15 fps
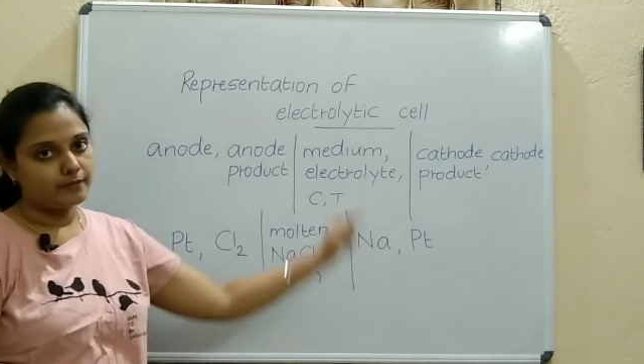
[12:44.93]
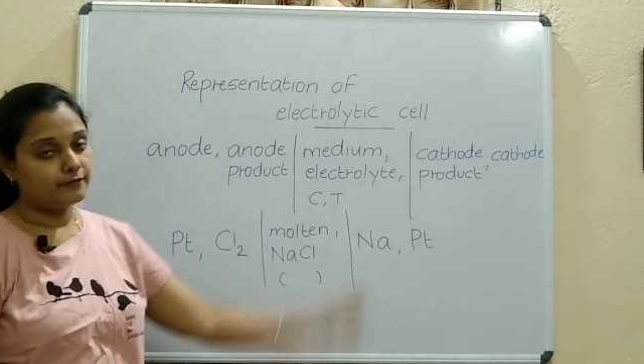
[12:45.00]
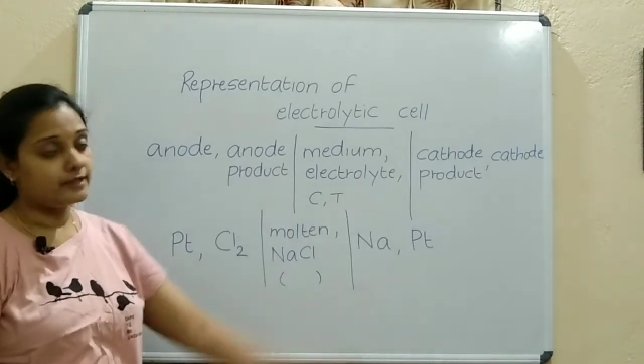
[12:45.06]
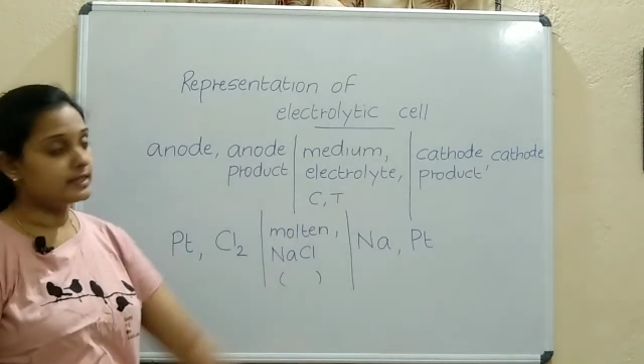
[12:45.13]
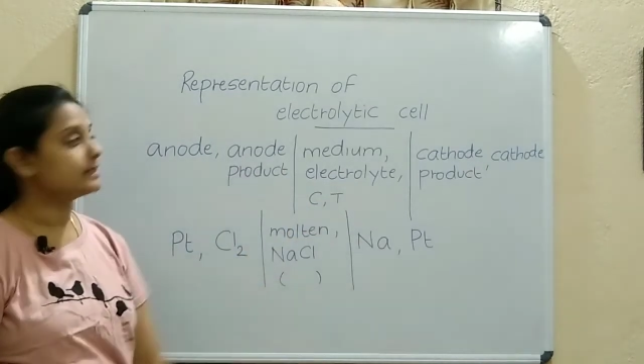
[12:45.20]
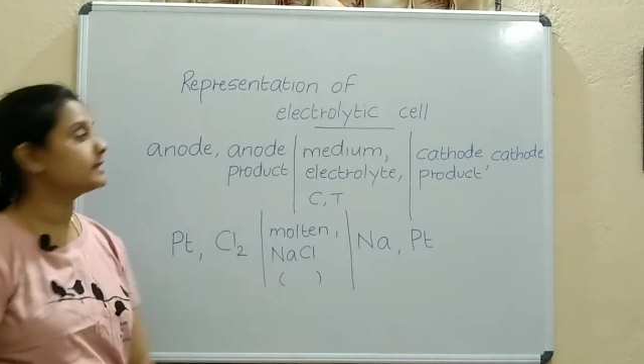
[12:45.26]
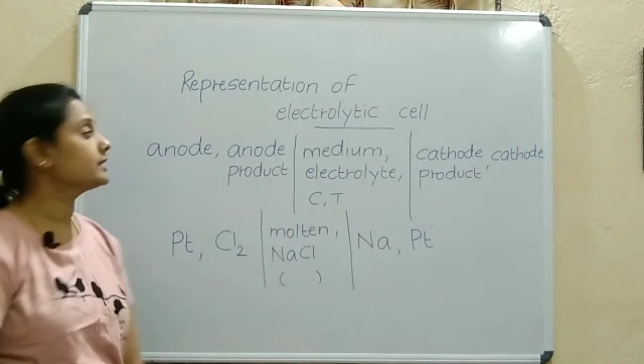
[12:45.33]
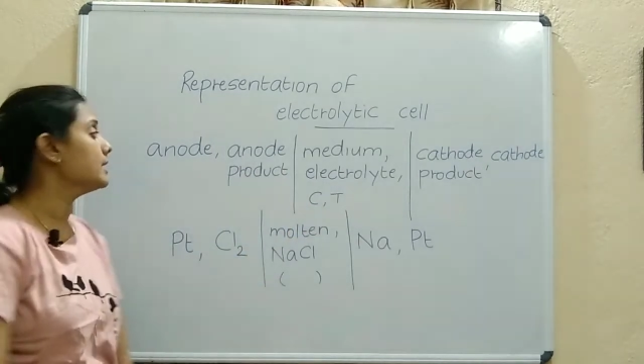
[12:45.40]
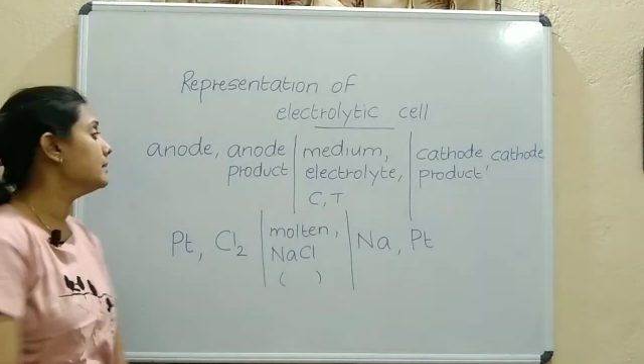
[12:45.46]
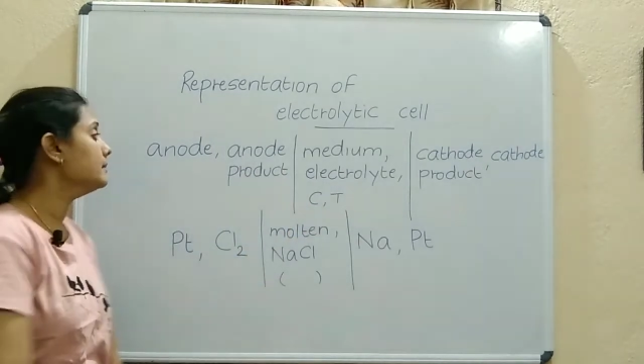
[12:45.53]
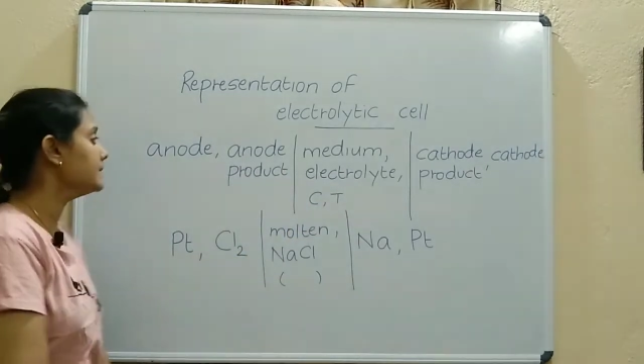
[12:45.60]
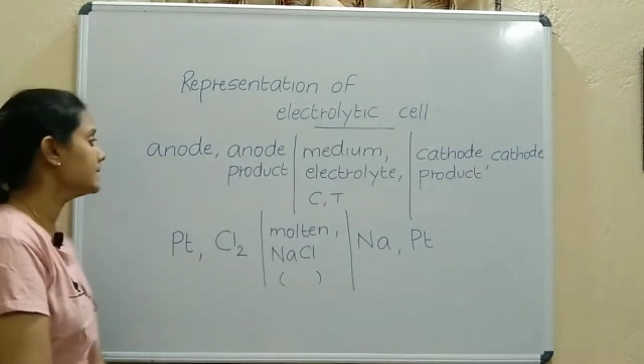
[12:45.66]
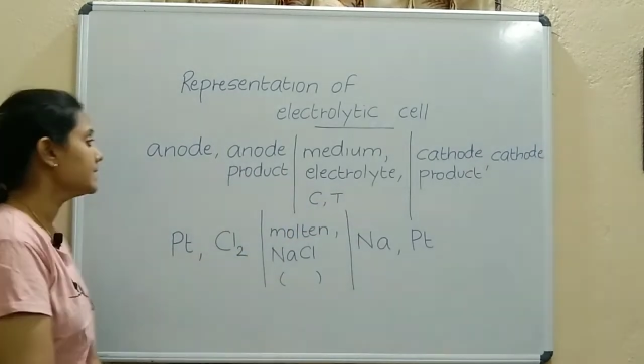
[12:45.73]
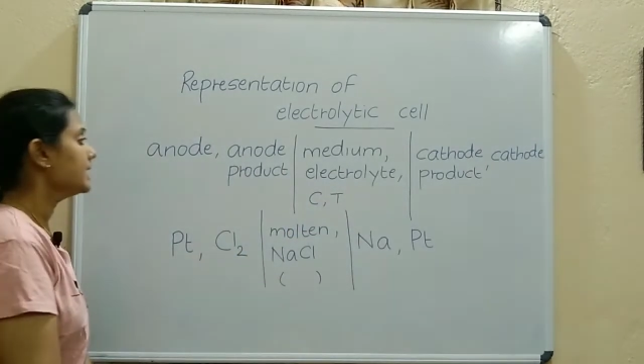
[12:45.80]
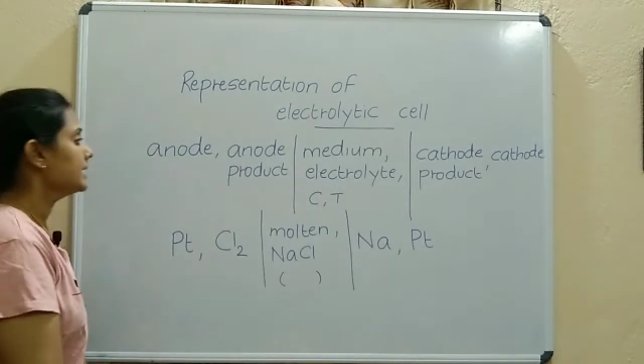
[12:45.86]
First
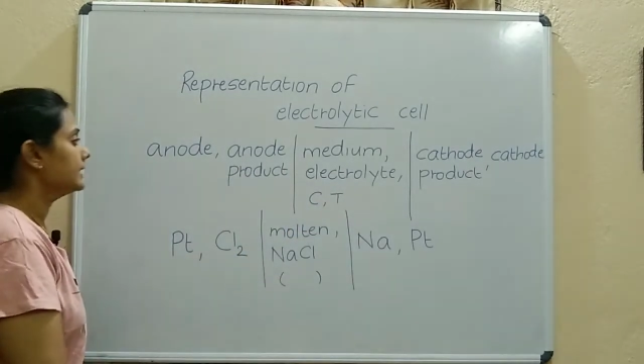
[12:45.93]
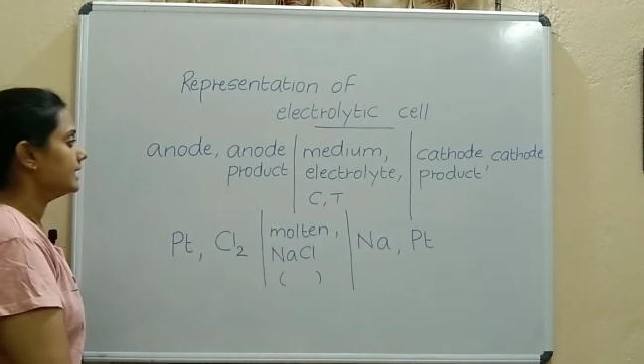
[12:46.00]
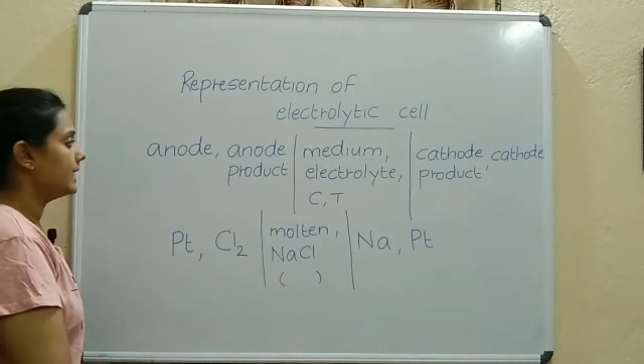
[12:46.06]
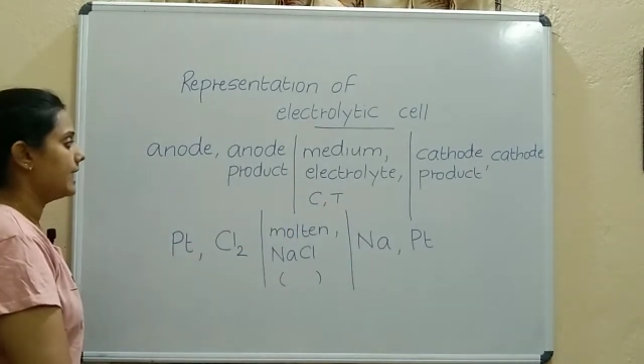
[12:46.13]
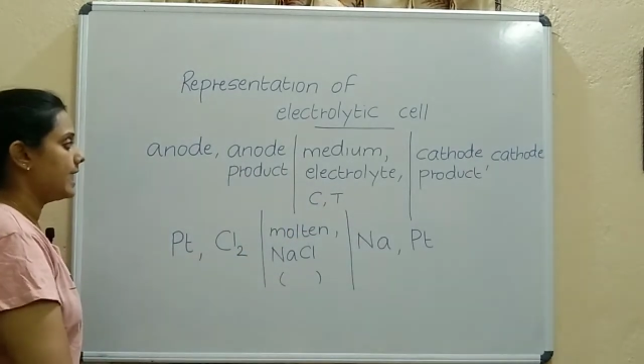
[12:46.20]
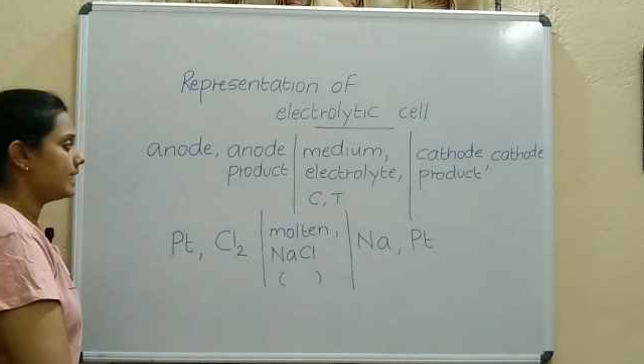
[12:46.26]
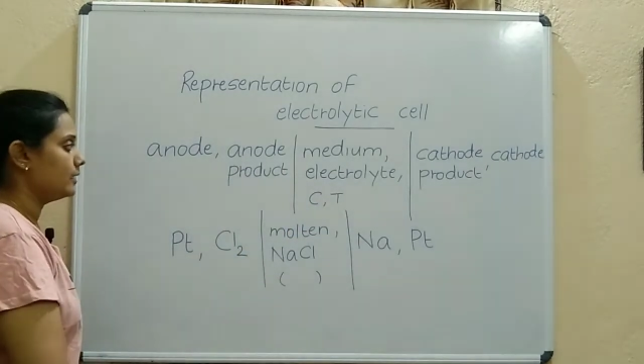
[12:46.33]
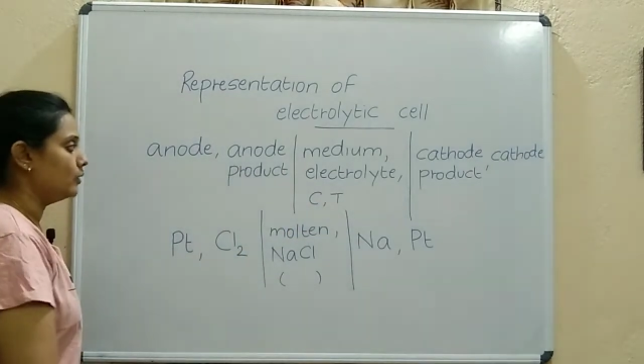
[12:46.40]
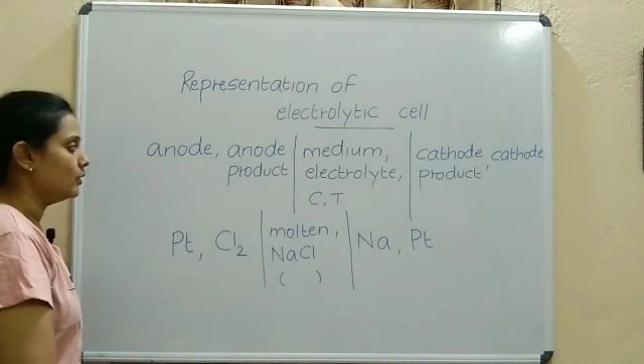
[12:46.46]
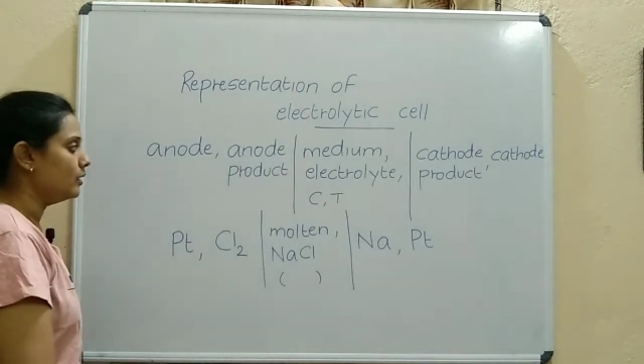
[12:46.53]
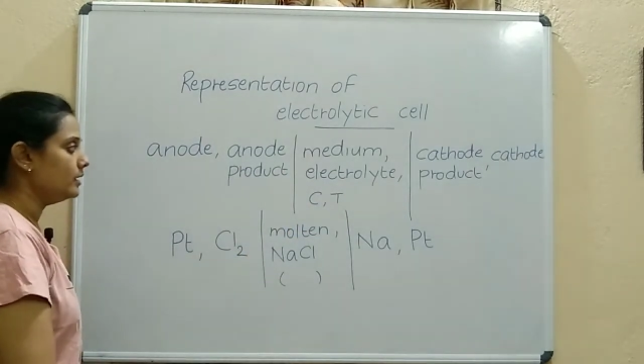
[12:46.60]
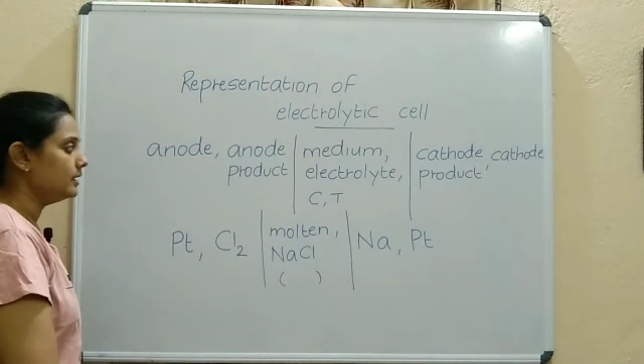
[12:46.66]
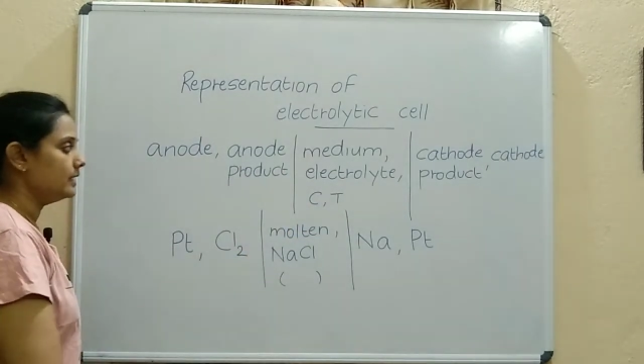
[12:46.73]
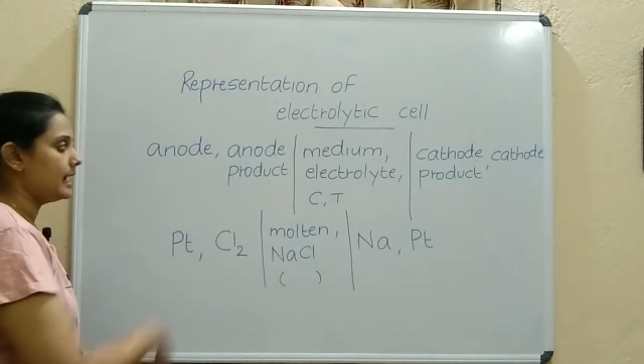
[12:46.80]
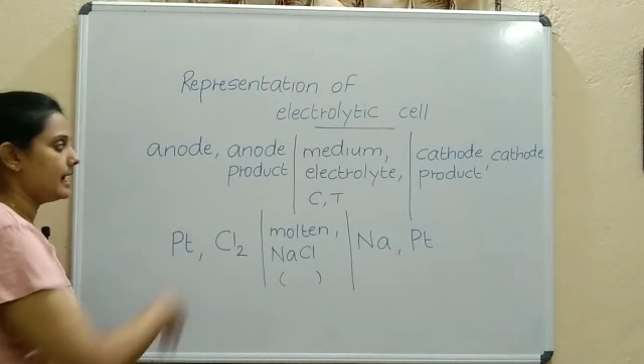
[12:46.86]
comes the anode